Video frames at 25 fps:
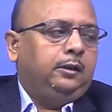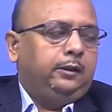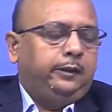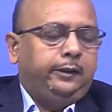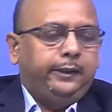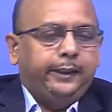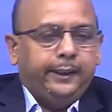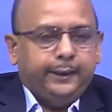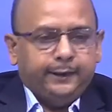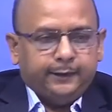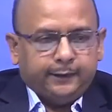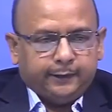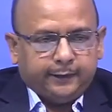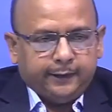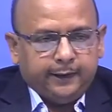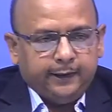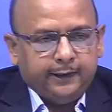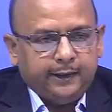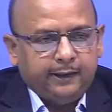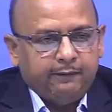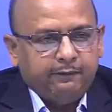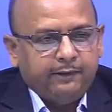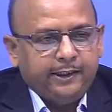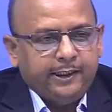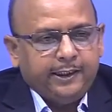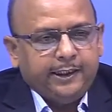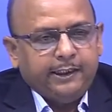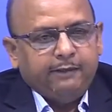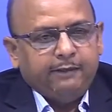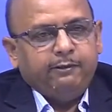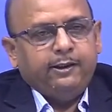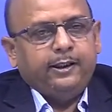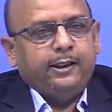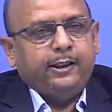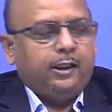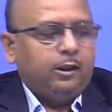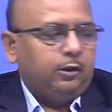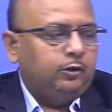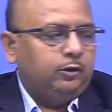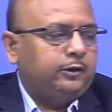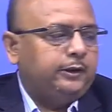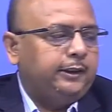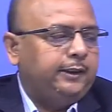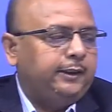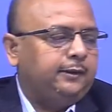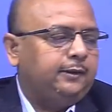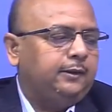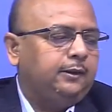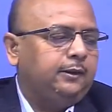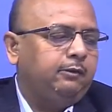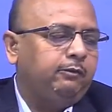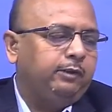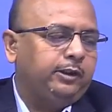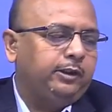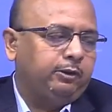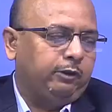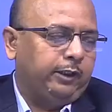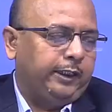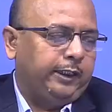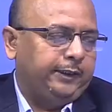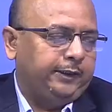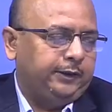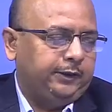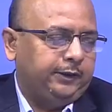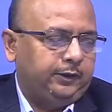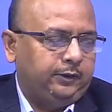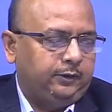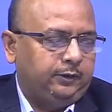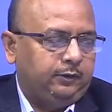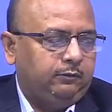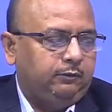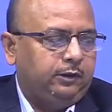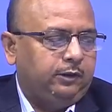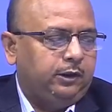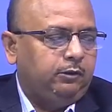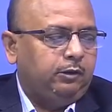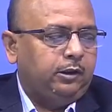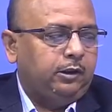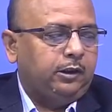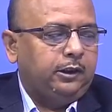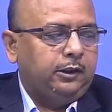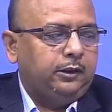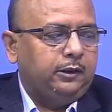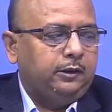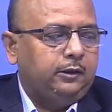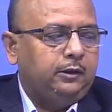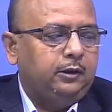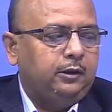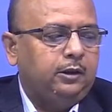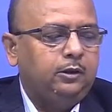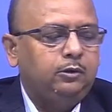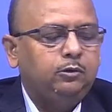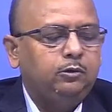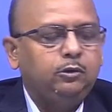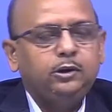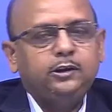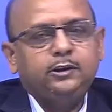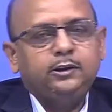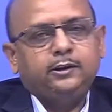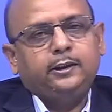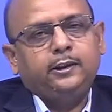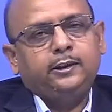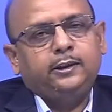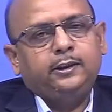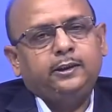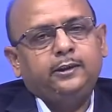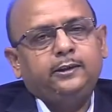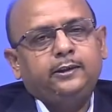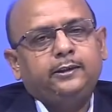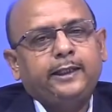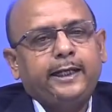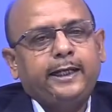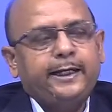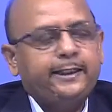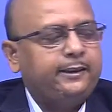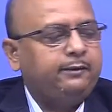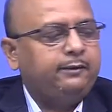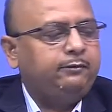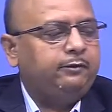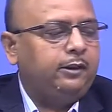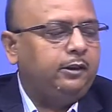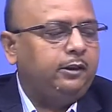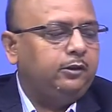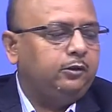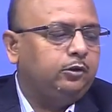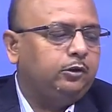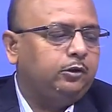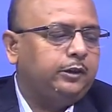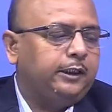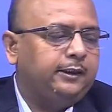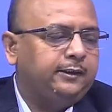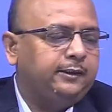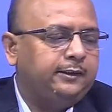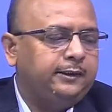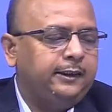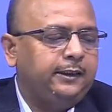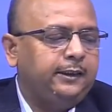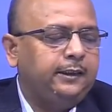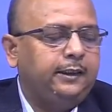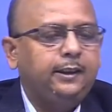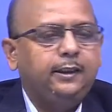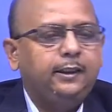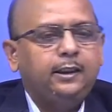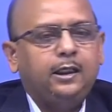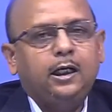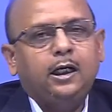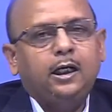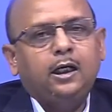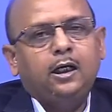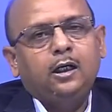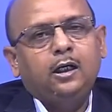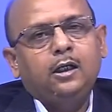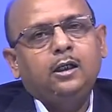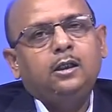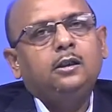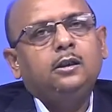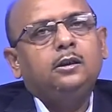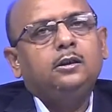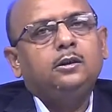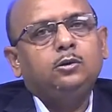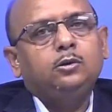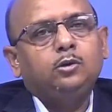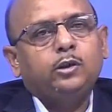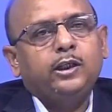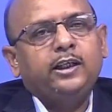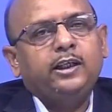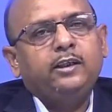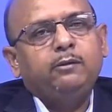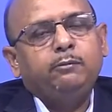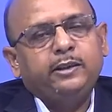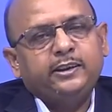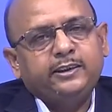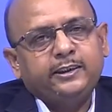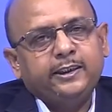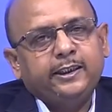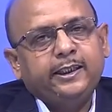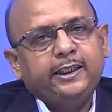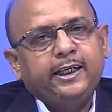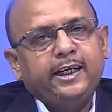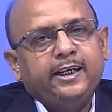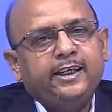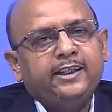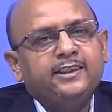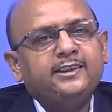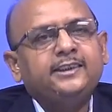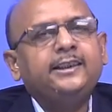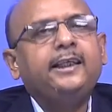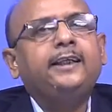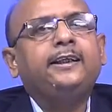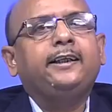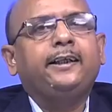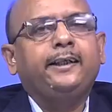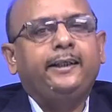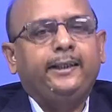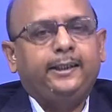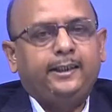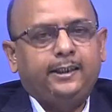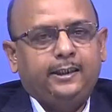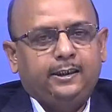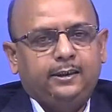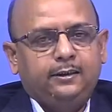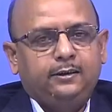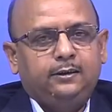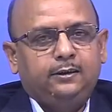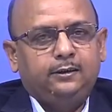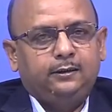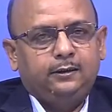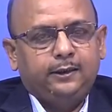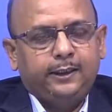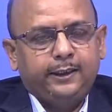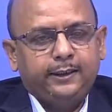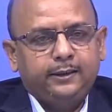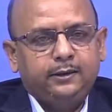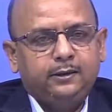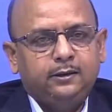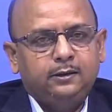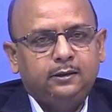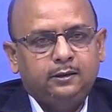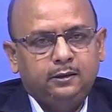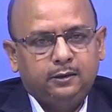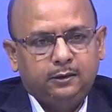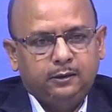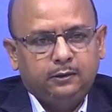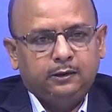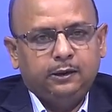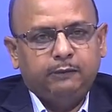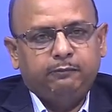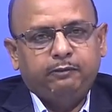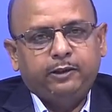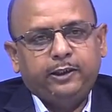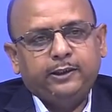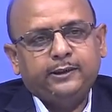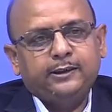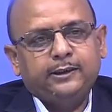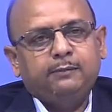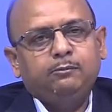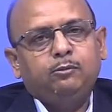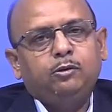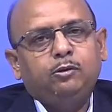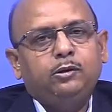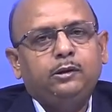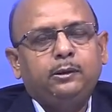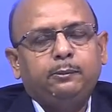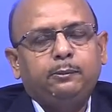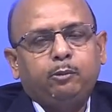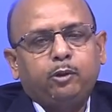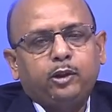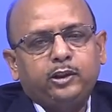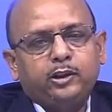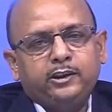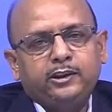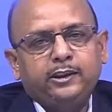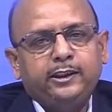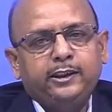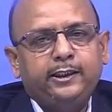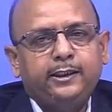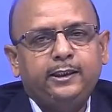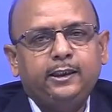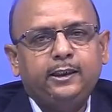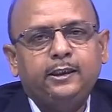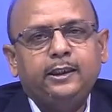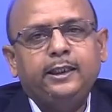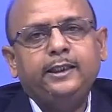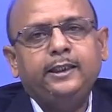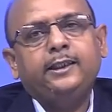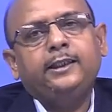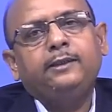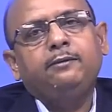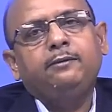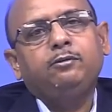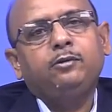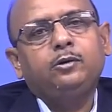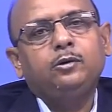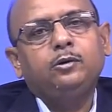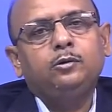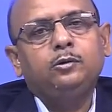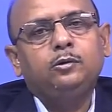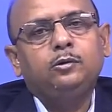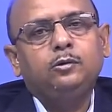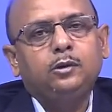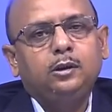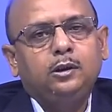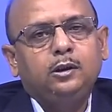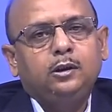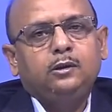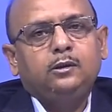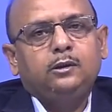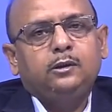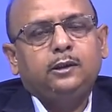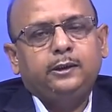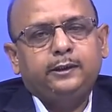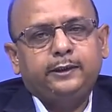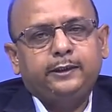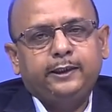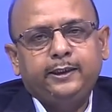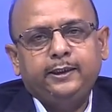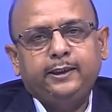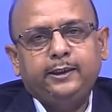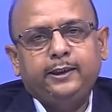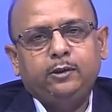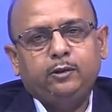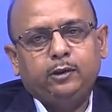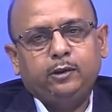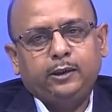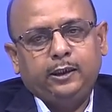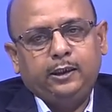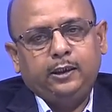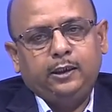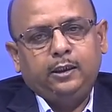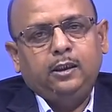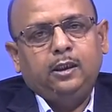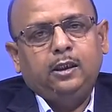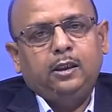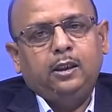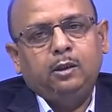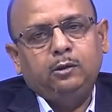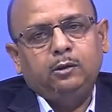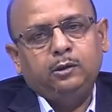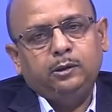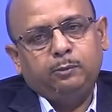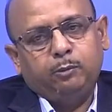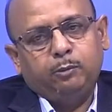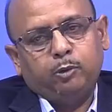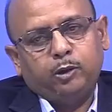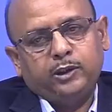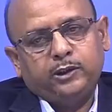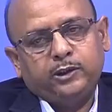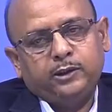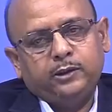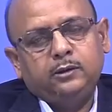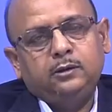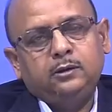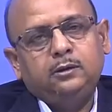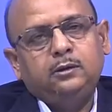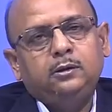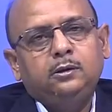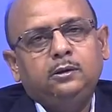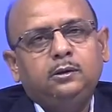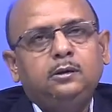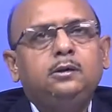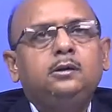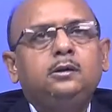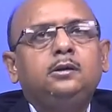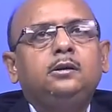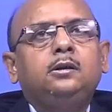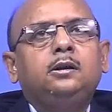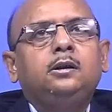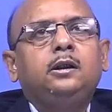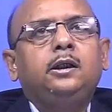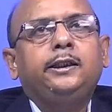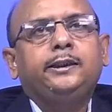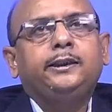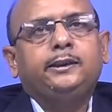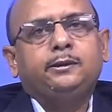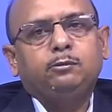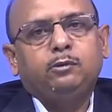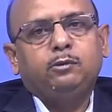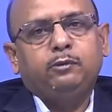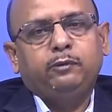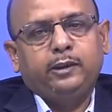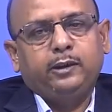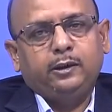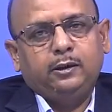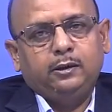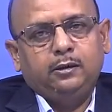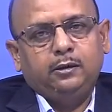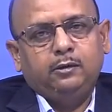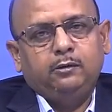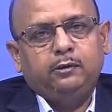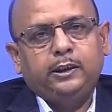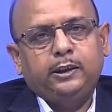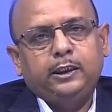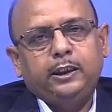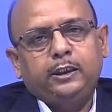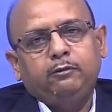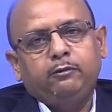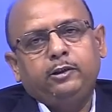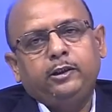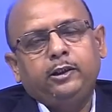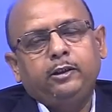The strength of data warehouse is visualization, where you are using certain interactive tools. You can see that you can basically understand the data, right. So, for example, the production data can give you the trend that okay, how the production is moving, then